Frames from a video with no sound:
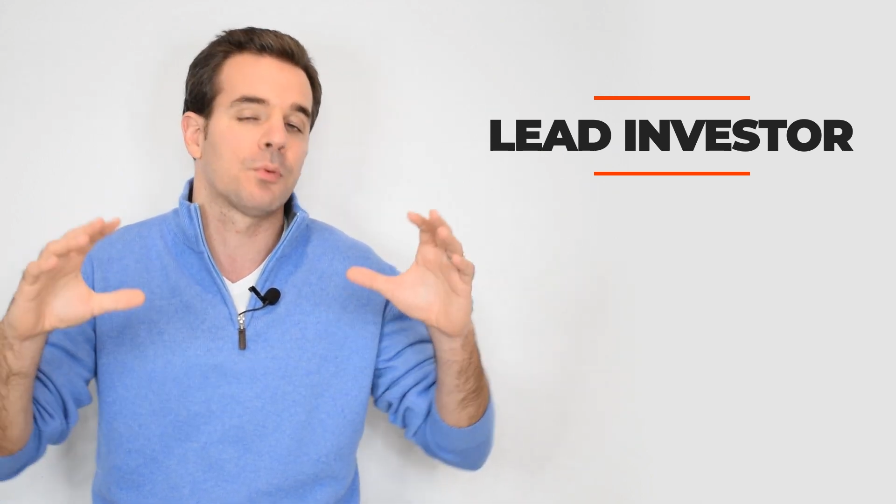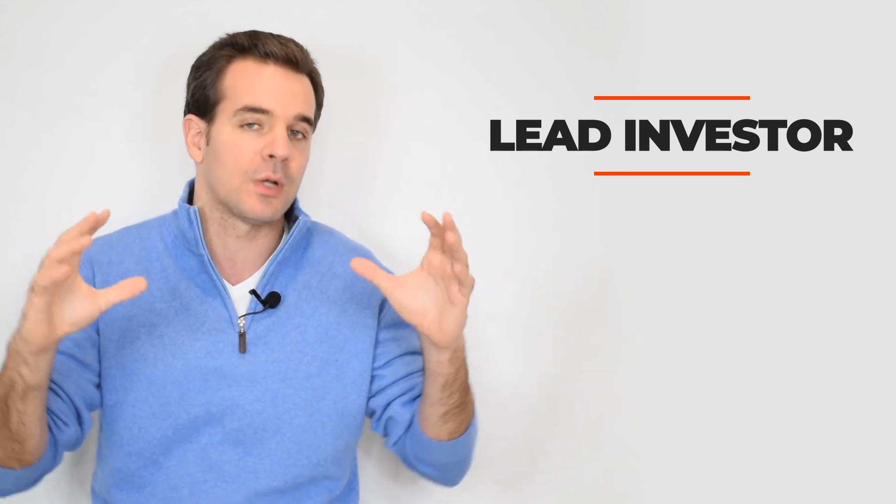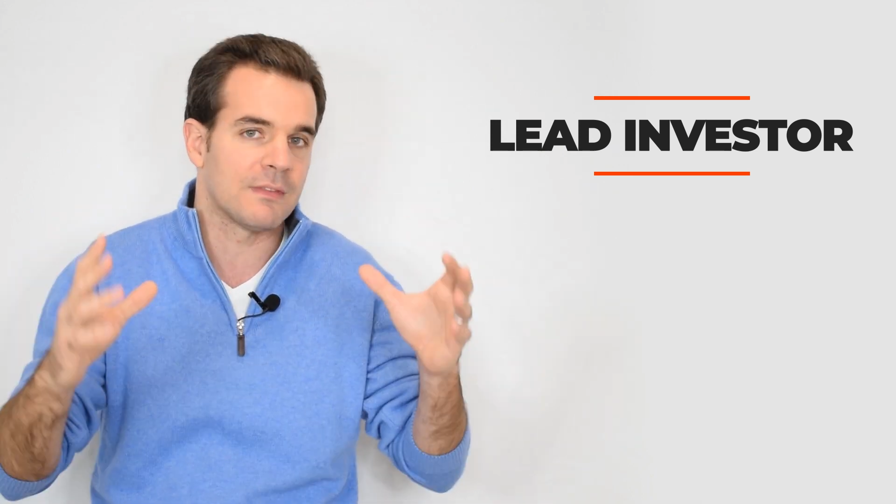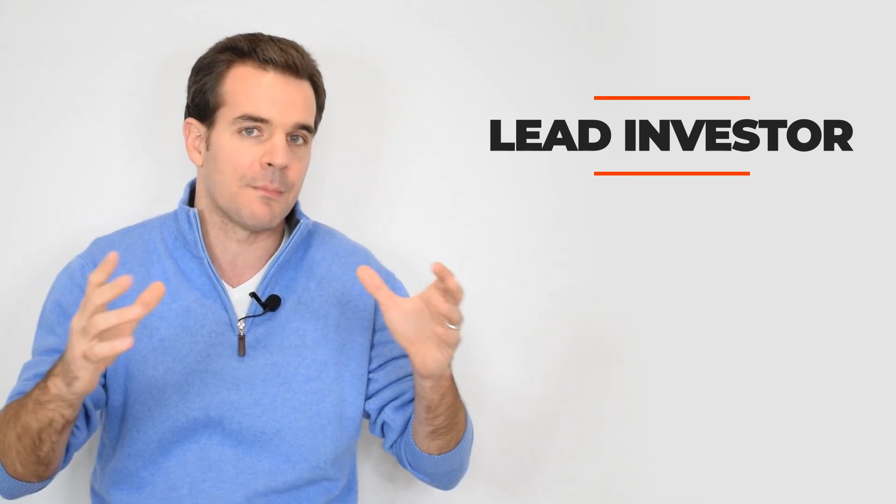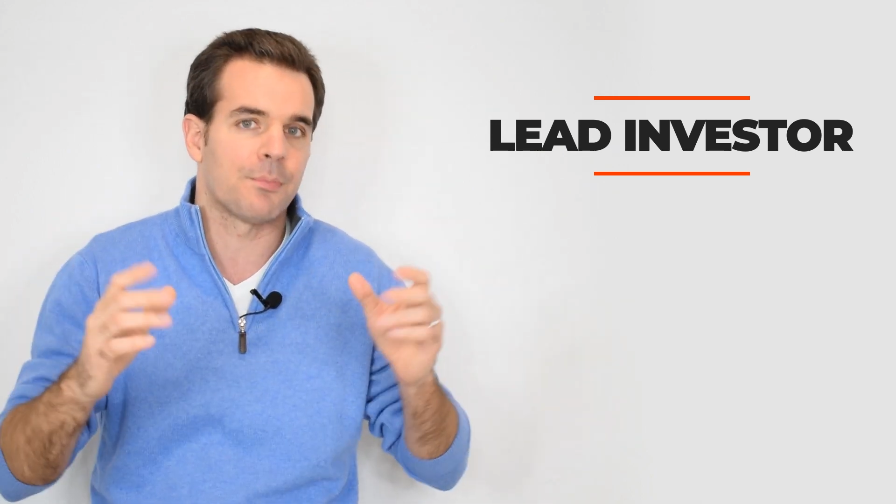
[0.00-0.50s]

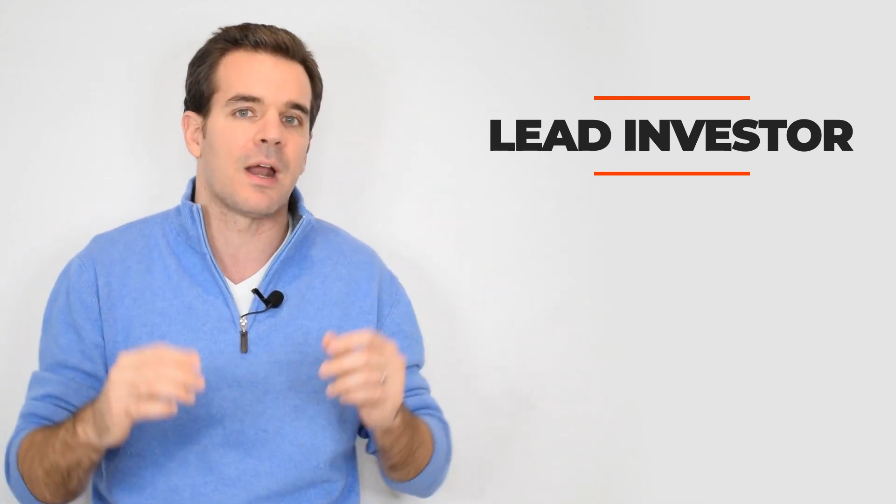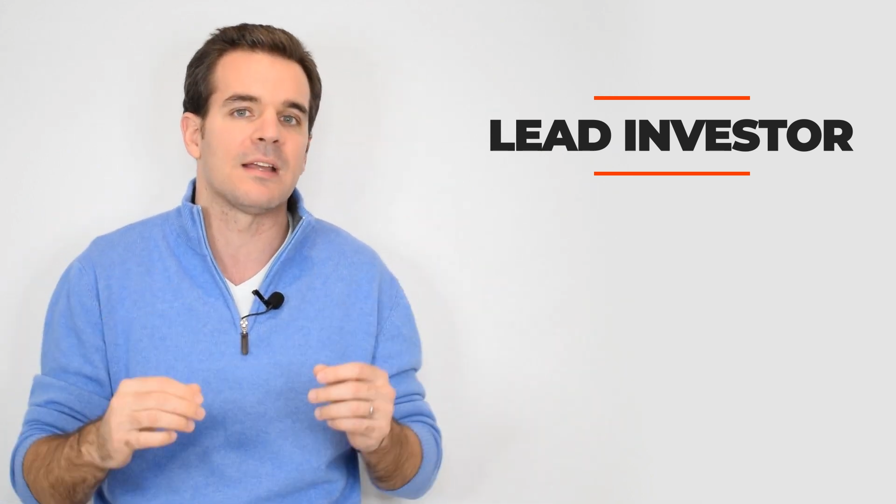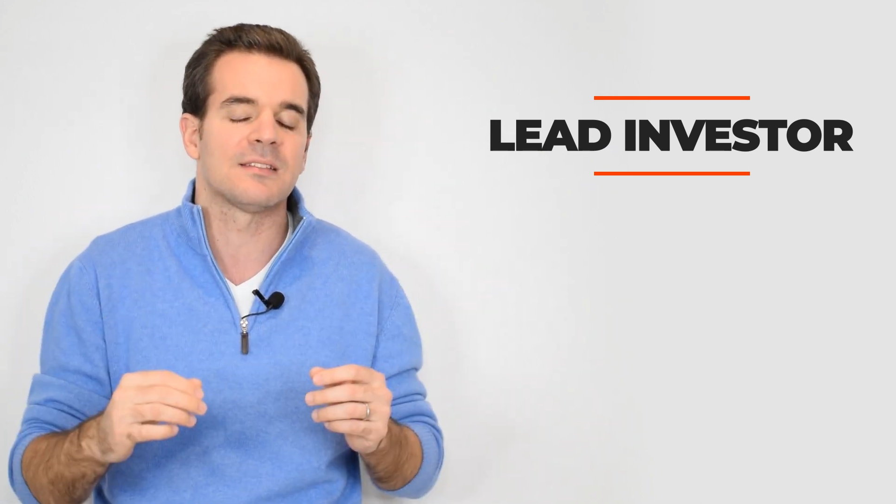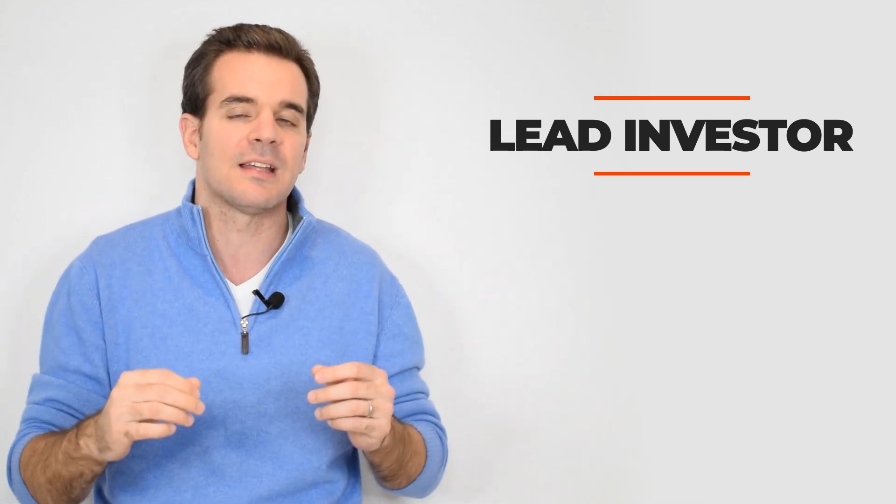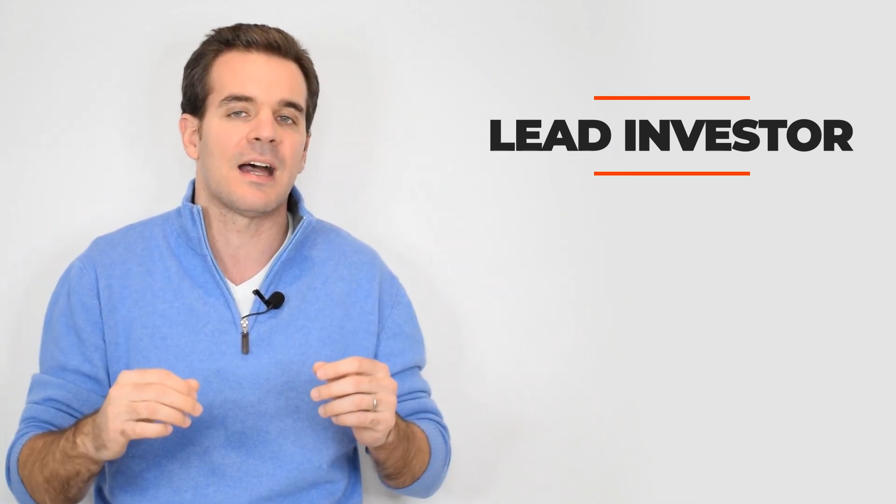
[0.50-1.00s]
putting the
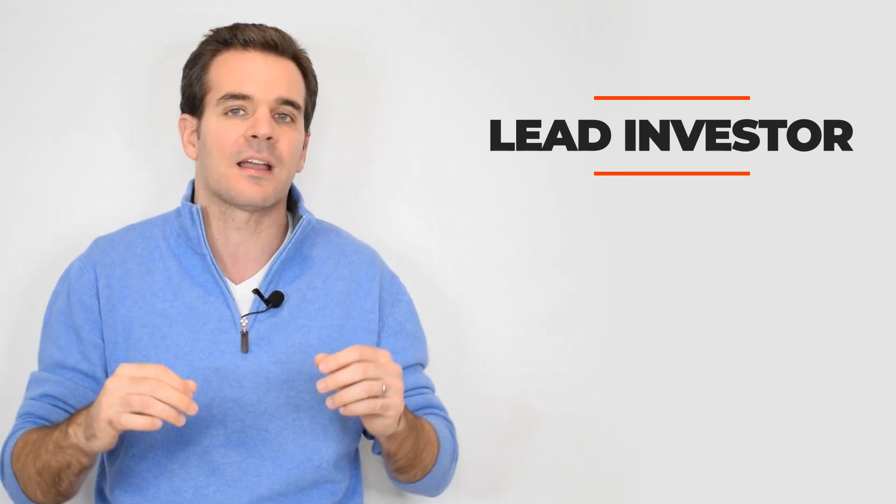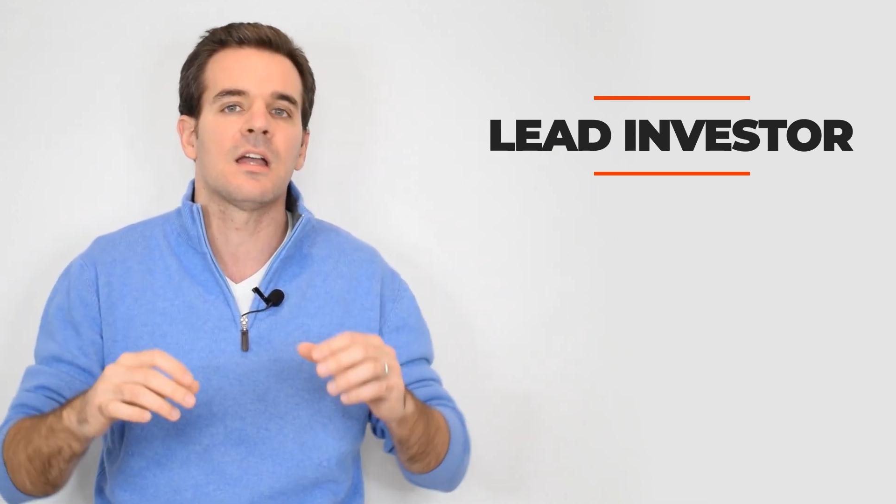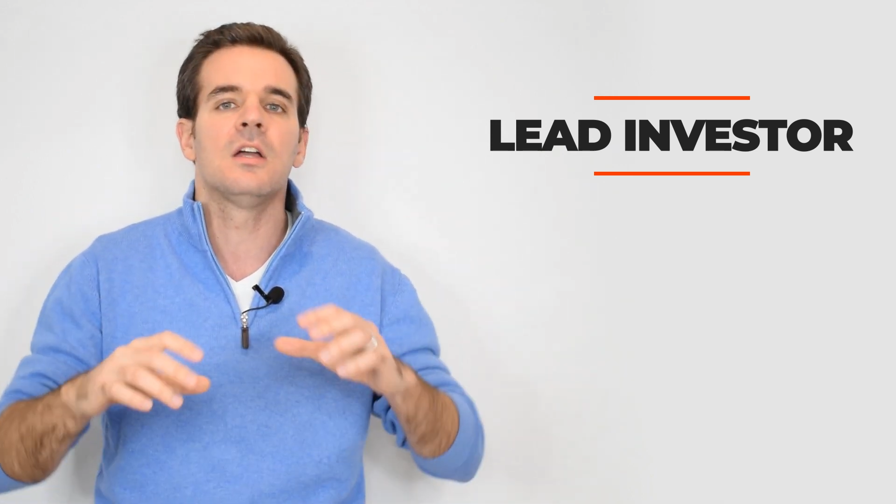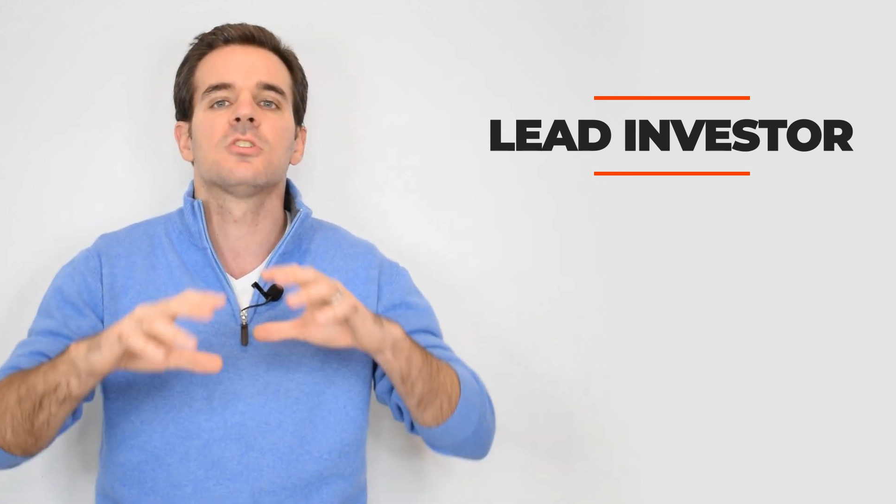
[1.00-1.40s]
price tag